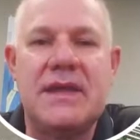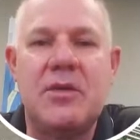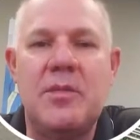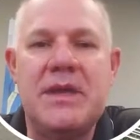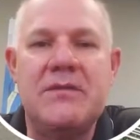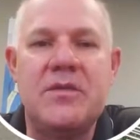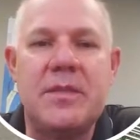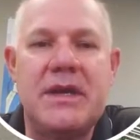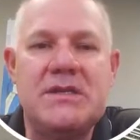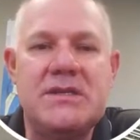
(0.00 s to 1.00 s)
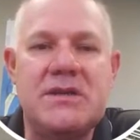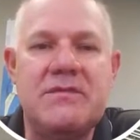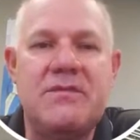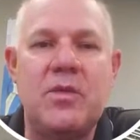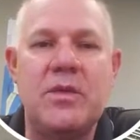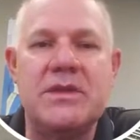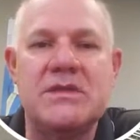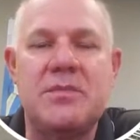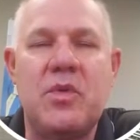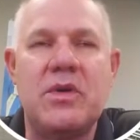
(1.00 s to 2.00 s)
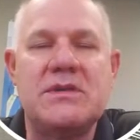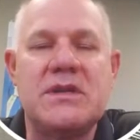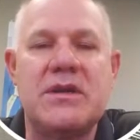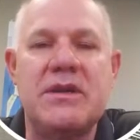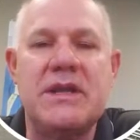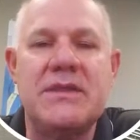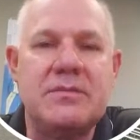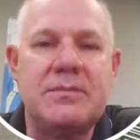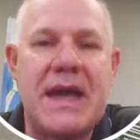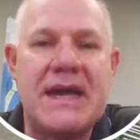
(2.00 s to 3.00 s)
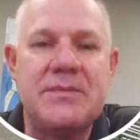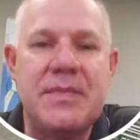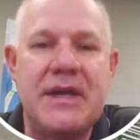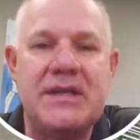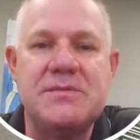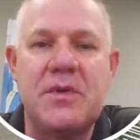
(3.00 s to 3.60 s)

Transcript: That will be information for the supports underneath packed beds,